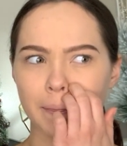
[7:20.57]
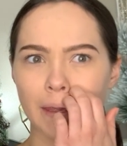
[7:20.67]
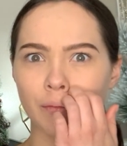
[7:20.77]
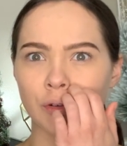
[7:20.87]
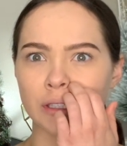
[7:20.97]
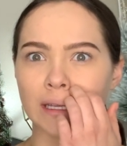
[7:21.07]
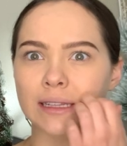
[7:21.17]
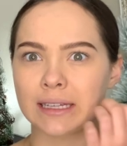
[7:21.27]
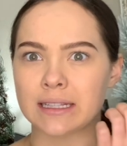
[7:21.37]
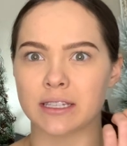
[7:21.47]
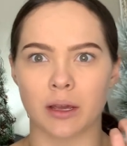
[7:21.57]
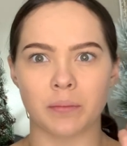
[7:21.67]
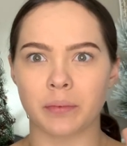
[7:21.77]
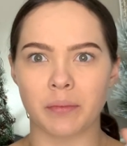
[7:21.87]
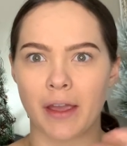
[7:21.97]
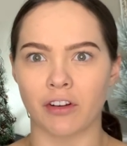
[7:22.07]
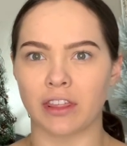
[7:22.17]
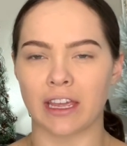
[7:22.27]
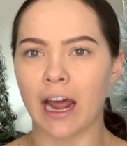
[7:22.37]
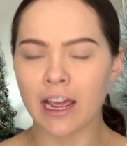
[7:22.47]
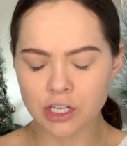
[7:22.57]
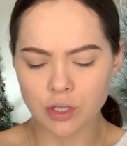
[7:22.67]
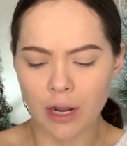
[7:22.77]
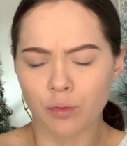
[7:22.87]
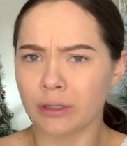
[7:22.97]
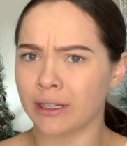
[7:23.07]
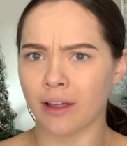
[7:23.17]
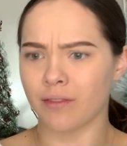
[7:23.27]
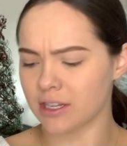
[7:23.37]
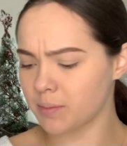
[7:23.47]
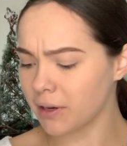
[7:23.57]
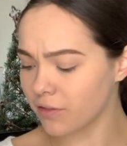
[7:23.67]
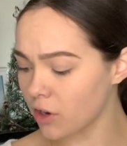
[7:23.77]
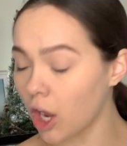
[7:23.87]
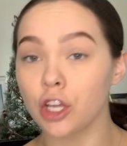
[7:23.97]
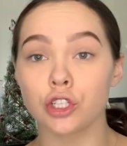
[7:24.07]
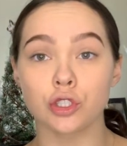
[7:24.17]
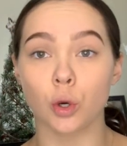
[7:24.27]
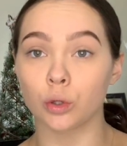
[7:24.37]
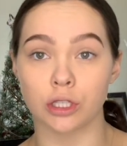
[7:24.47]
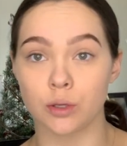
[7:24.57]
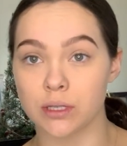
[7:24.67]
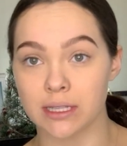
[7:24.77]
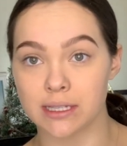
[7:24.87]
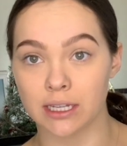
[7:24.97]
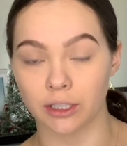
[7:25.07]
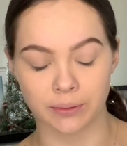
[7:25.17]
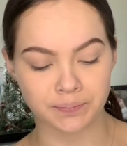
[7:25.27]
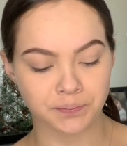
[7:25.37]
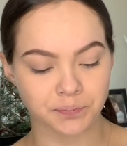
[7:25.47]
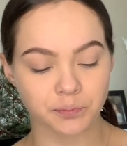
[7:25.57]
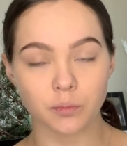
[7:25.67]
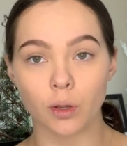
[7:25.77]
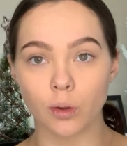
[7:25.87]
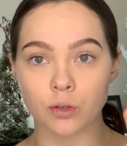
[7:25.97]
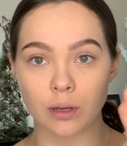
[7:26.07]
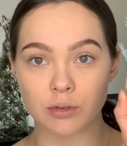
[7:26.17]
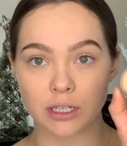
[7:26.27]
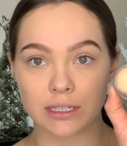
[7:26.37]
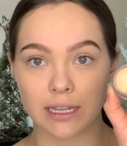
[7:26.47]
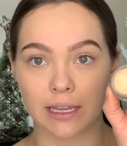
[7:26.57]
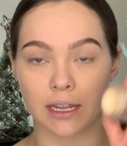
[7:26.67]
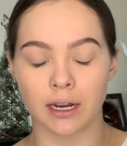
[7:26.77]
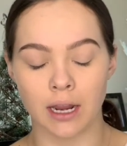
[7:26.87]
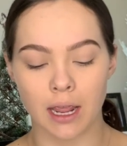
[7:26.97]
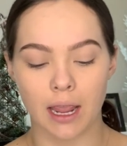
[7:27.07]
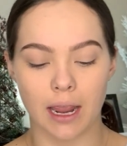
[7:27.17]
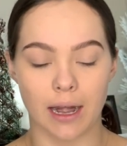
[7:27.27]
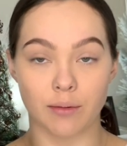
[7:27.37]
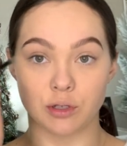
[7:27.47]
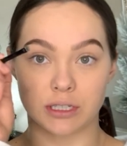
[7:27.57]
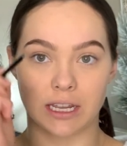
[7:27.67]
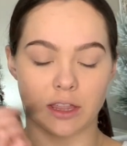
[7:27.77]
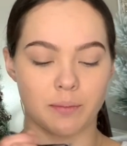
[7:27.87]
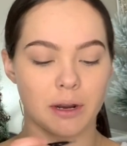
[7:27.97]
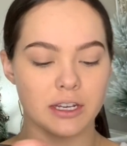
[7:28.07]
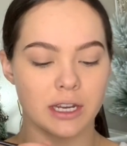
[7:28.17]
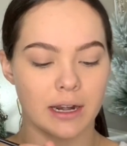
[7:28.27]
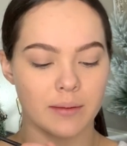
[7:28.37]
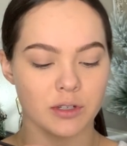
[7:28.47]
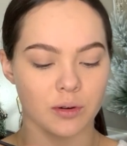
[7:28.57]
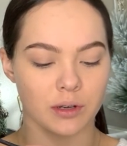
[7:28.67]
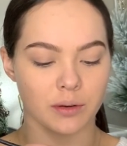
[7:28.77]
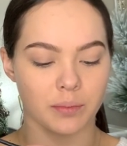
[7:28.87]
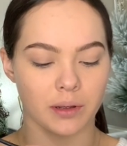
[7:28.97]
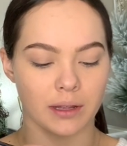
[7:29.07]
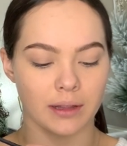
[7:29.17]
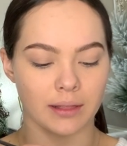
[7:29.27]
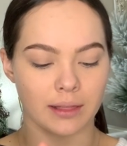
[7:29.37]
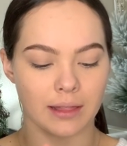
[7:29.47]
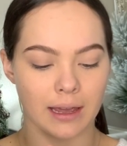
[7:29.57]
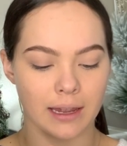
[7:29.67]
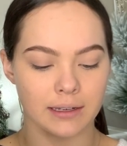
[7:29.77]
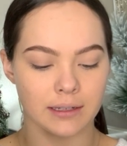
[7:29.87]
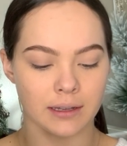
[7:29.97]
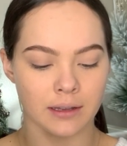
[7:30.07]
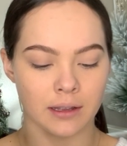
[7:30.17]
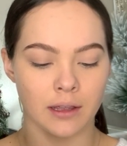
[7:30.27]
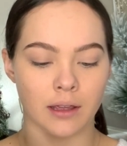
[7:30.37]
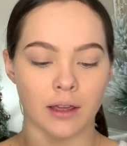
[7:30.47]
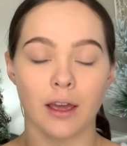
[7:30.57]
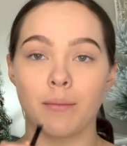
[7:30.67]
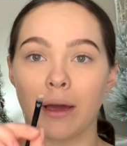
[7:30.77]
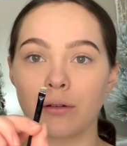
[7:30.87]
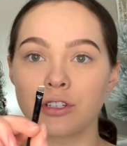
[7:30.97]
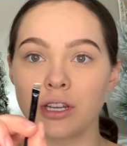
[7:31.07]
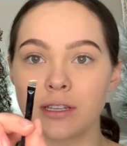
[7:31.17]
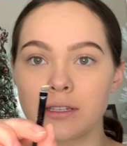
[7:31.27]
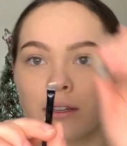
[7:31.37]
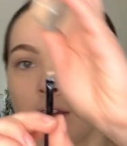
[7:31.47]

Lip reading: it really cleans up everything. And I really love this, but if not, totally use concealer. So I'm just gonna take here, and I'm just gonna take the brush, and I'm just going to put a light amount just